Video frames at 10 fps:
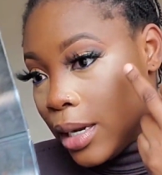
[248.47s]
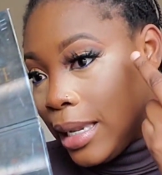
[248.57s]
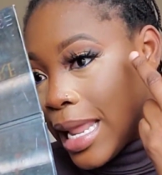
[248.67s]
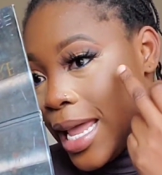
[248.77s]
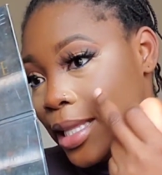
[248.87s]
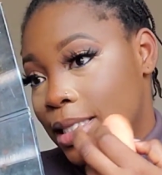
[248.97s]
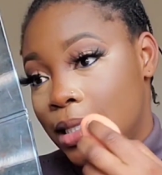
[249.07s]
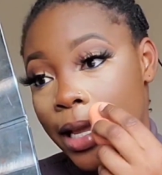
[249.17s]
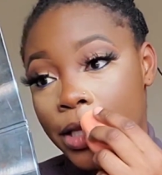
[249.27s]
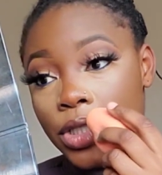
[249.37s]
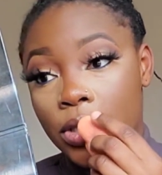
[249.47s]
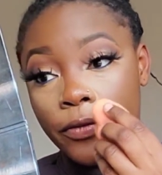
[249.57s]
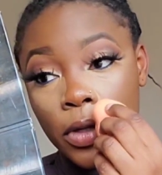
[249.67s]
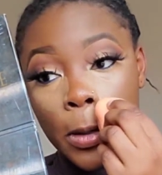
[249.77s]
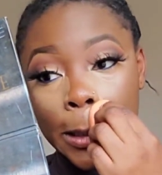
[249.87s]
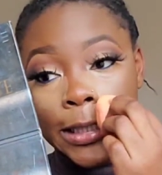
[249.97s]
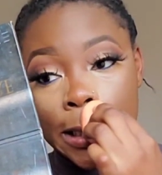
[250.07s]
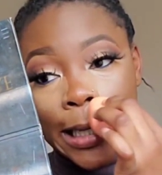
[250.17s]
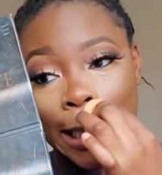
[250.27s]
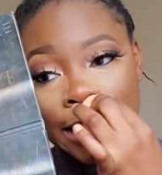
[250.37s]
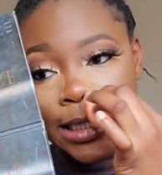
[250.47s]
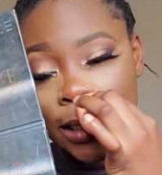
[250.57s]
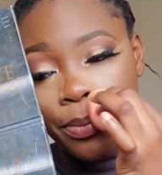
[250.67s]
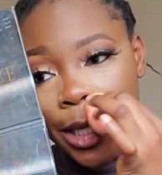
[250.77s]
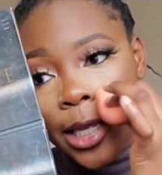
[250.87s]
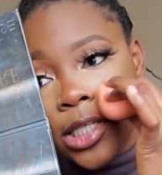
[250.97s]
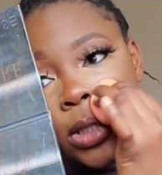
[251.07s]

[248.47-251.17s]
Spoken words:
lines, the edges of the concealer disappear.